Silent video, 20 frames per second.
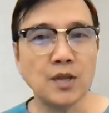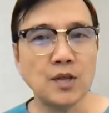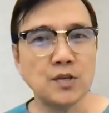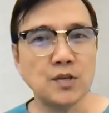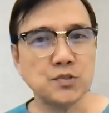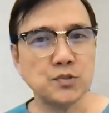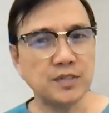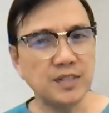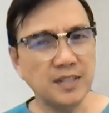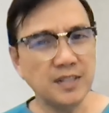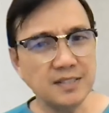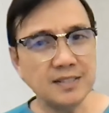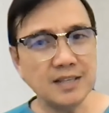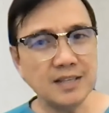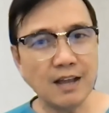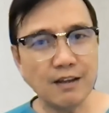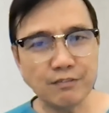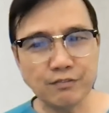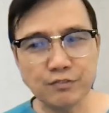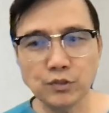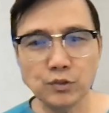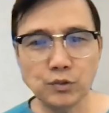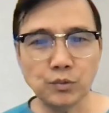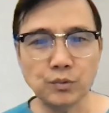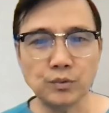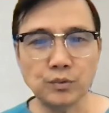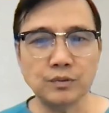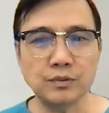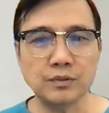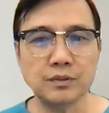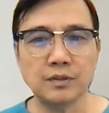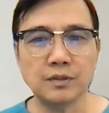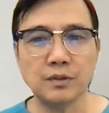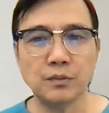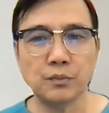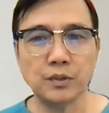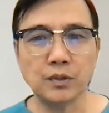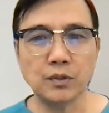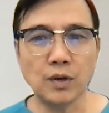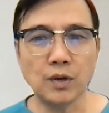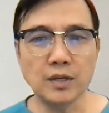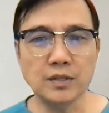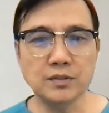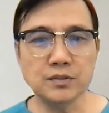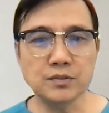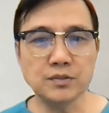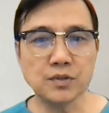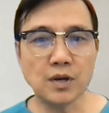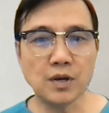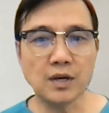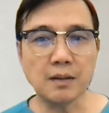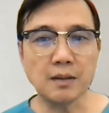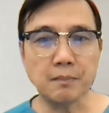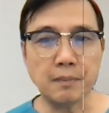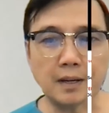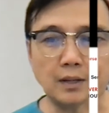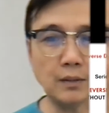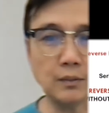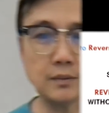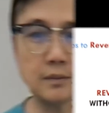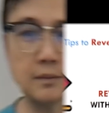So this afternoon, we're going to talk about